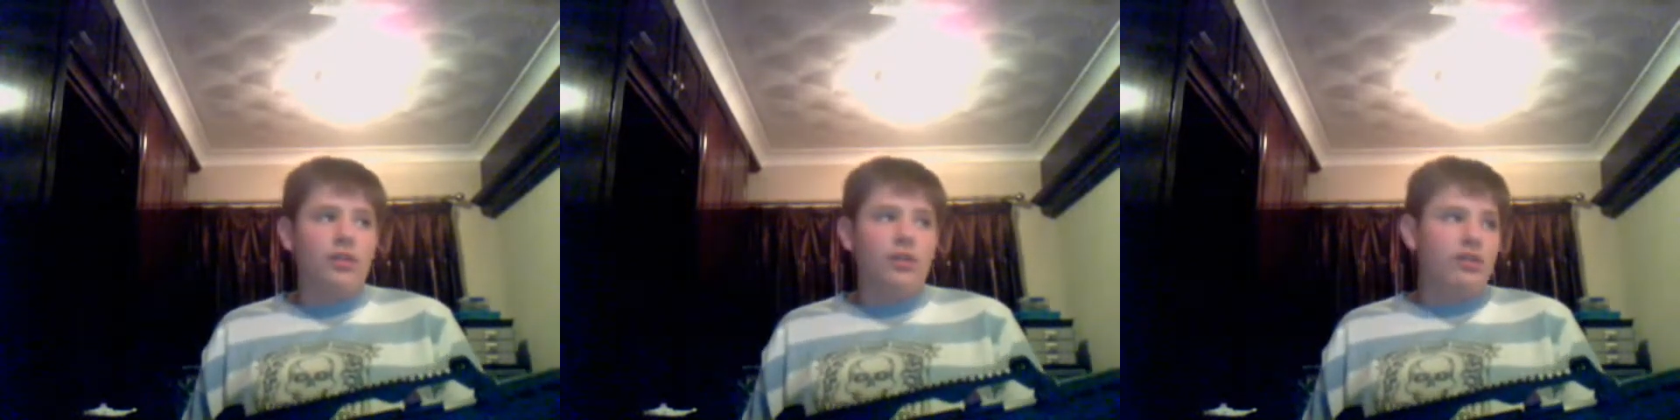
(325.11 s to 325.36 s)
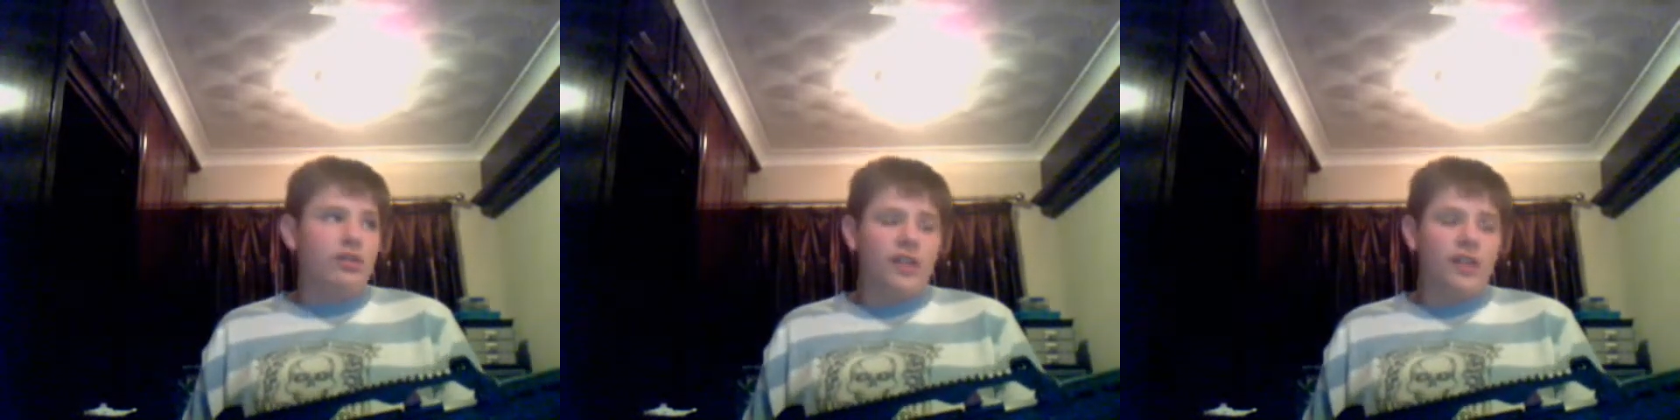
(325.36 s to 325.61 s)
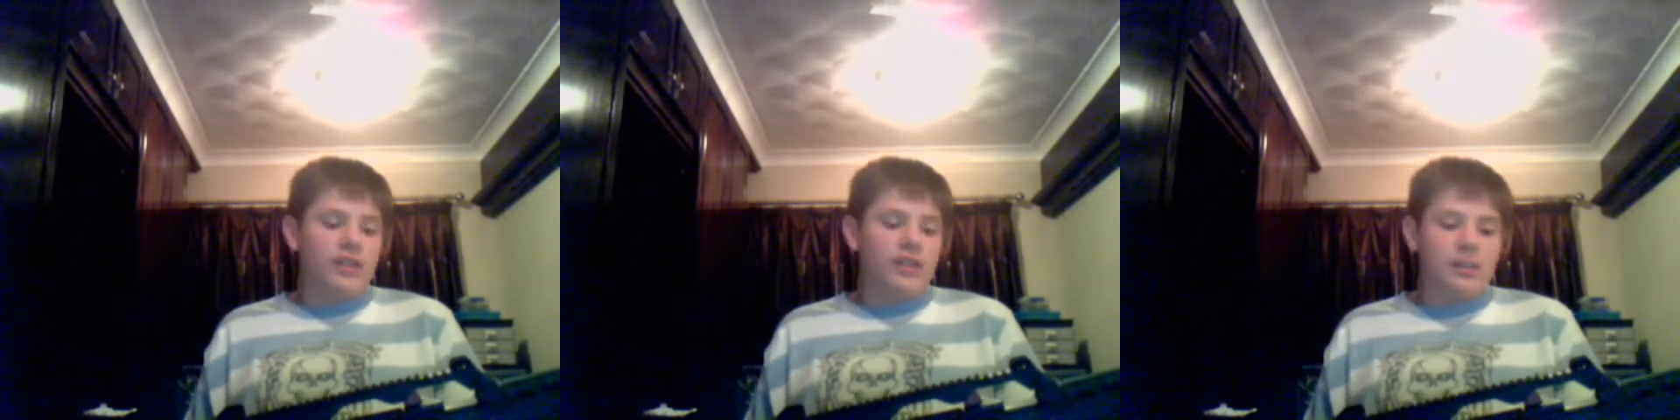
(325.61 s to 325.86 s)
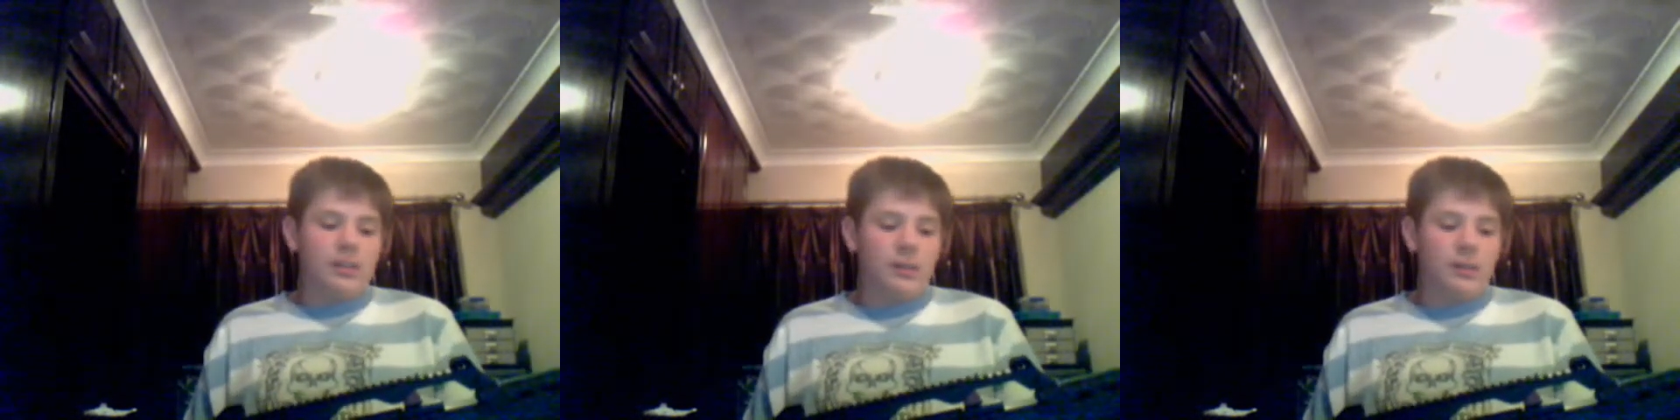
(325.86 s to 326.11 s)
that doesn't take
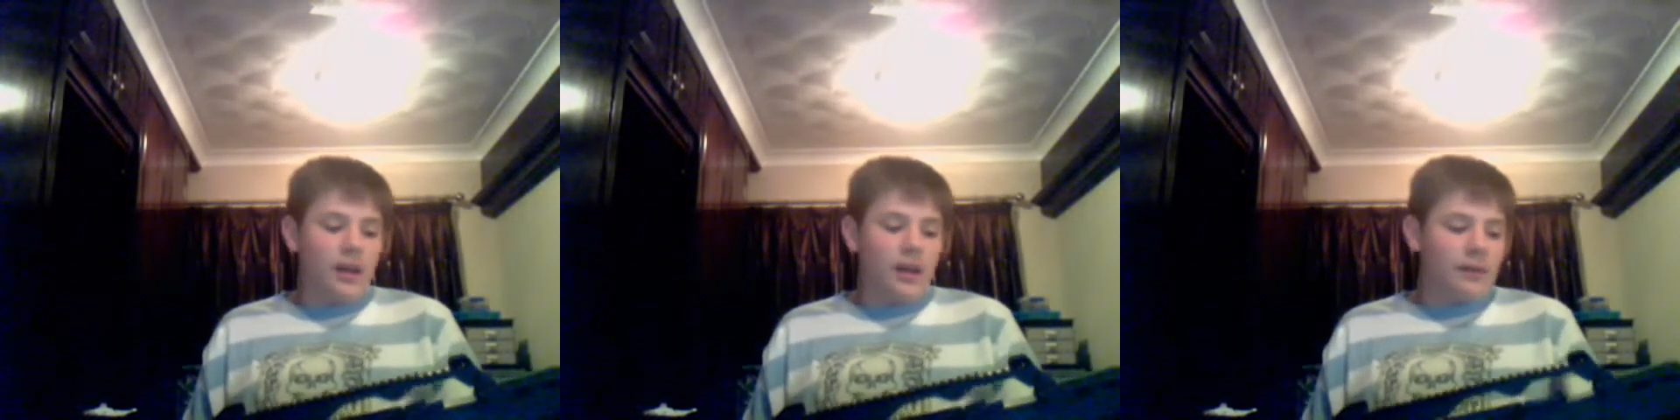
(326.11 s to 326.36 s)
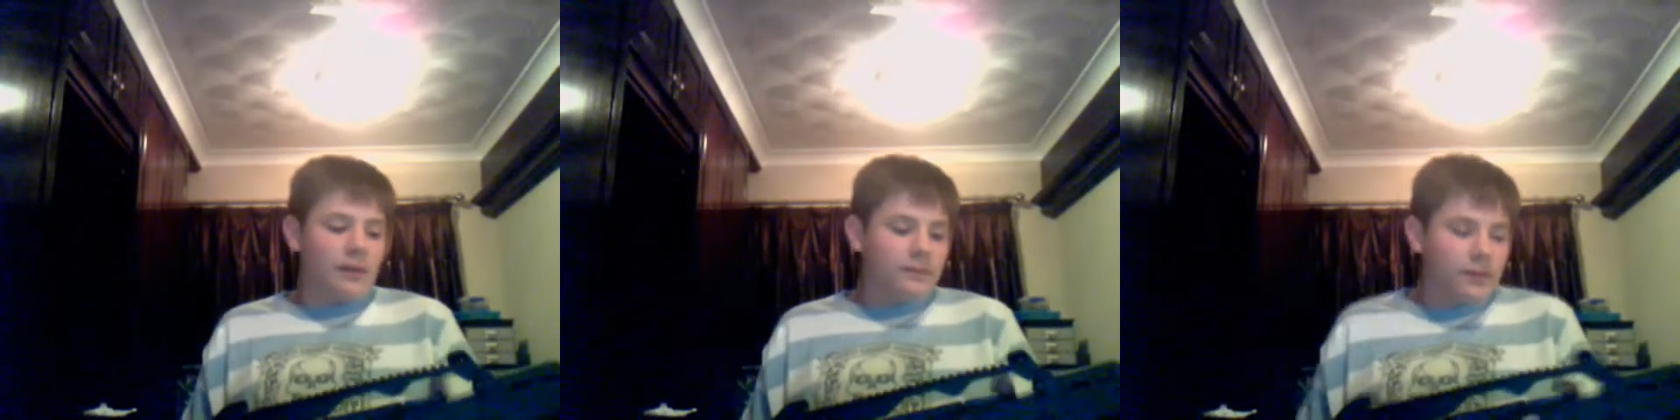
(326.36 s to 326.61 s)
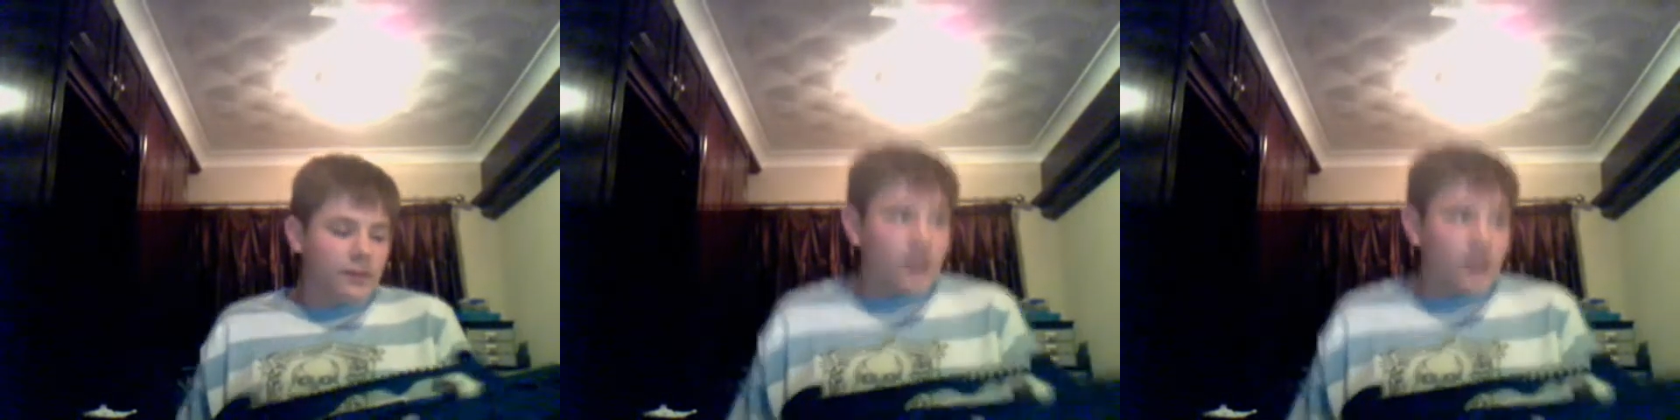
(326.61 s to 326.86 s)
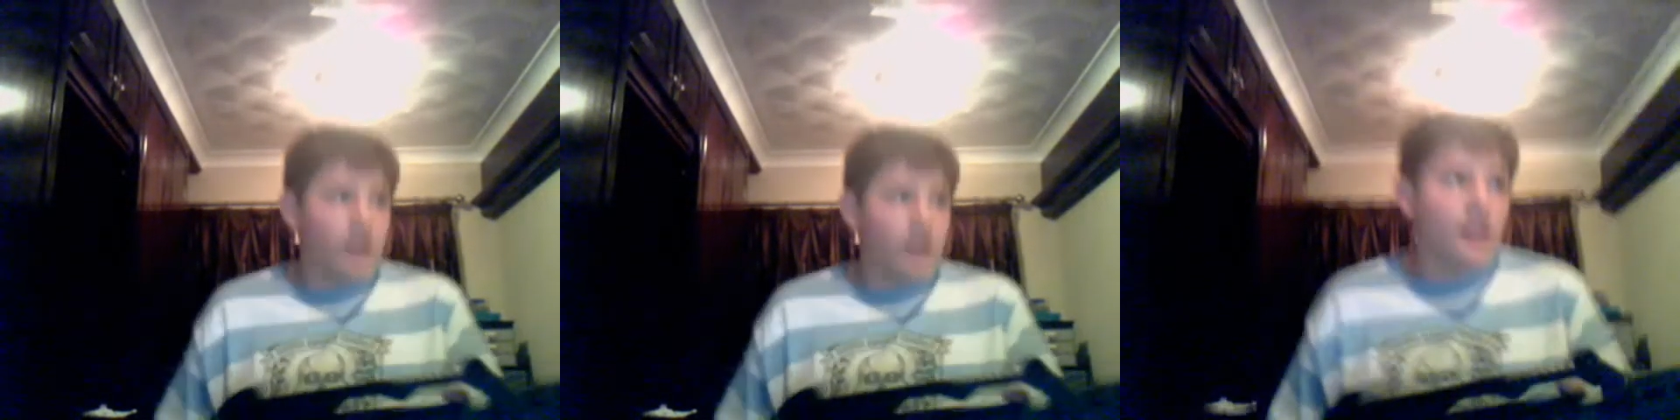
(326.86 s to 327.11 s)
6mm.
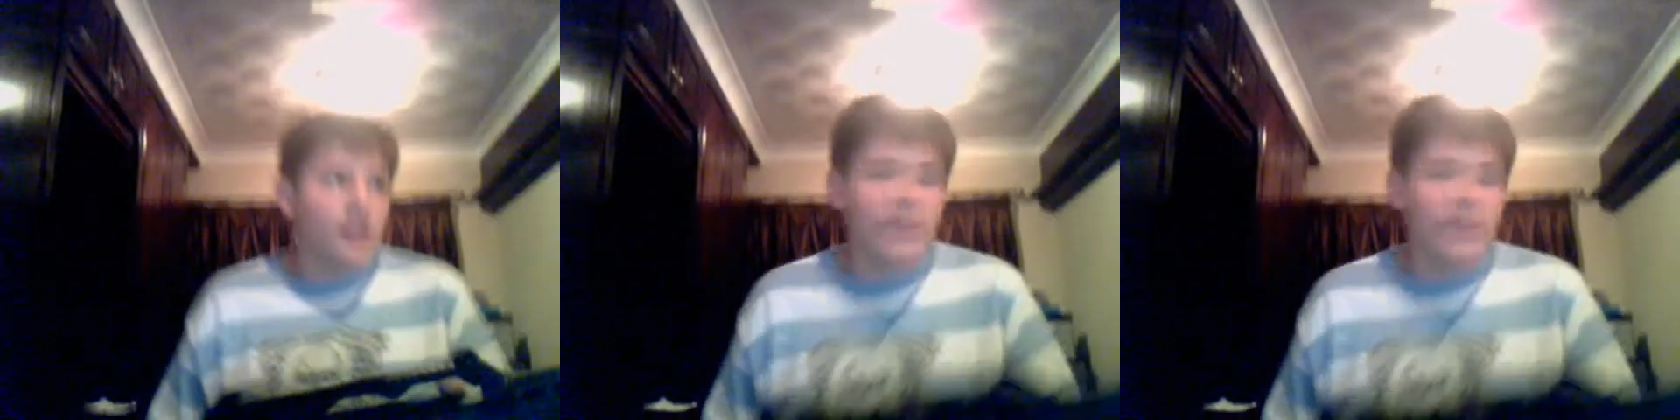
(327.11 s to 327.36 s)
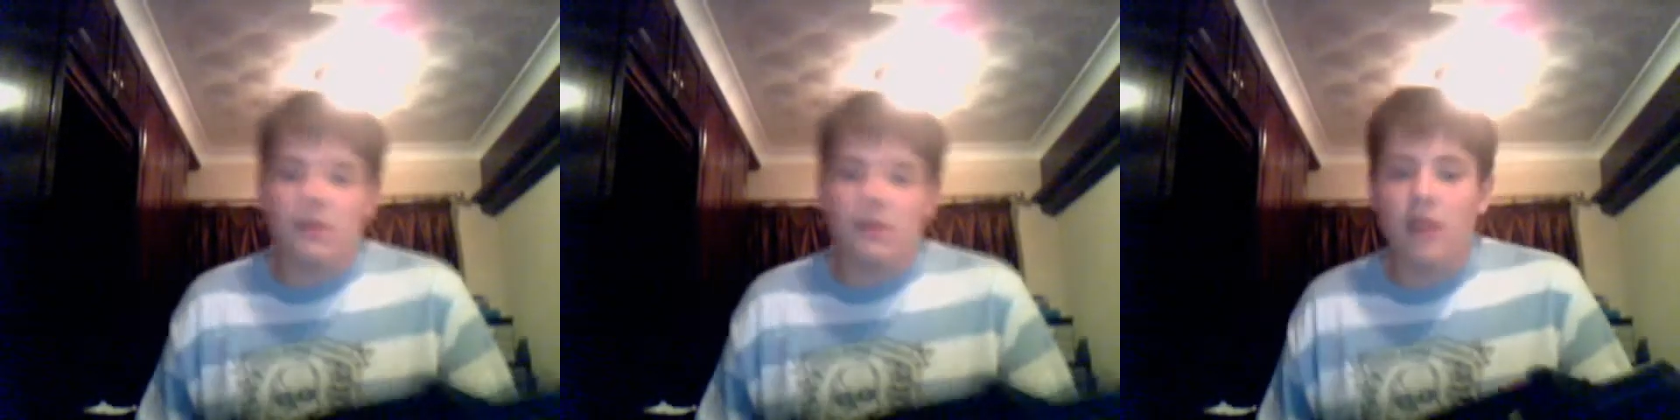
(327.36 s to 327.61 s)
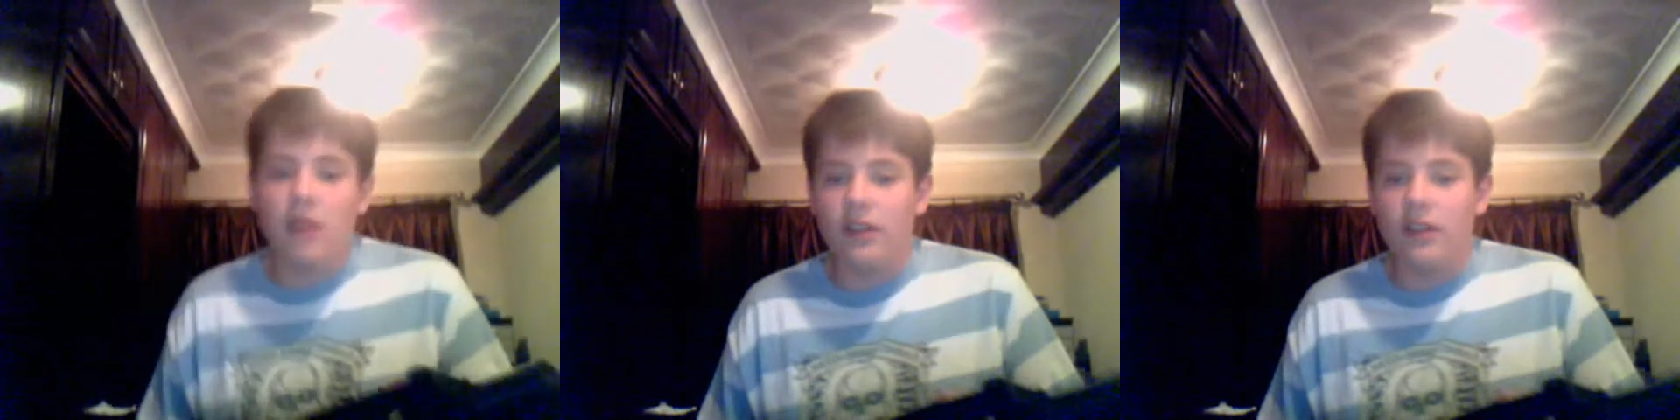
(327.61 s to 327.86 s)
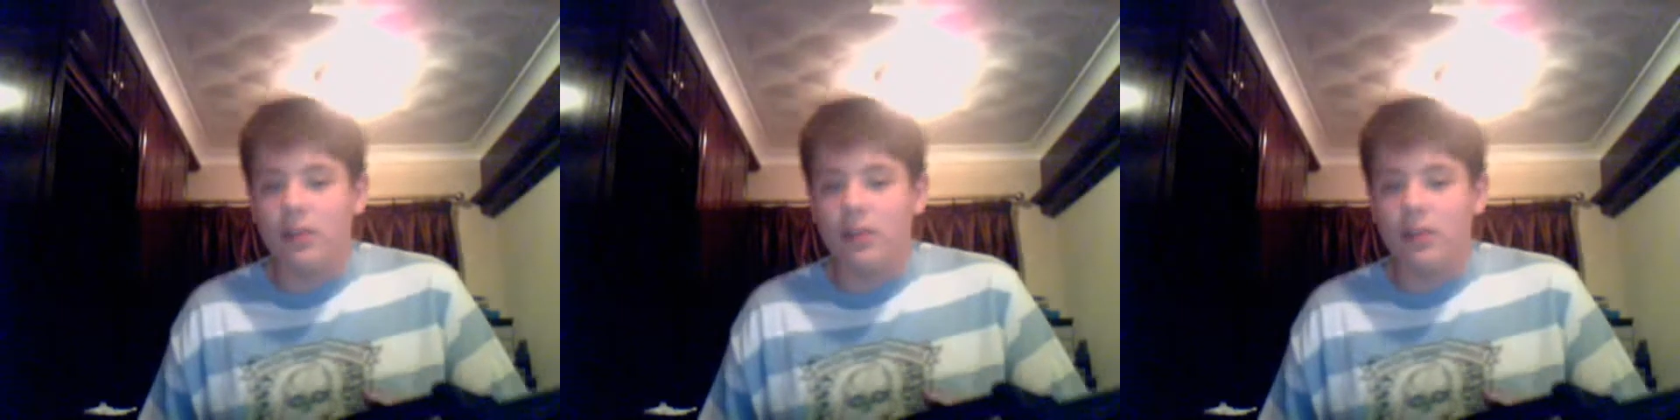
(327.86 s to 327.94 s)
Seriously, 6mm, that's the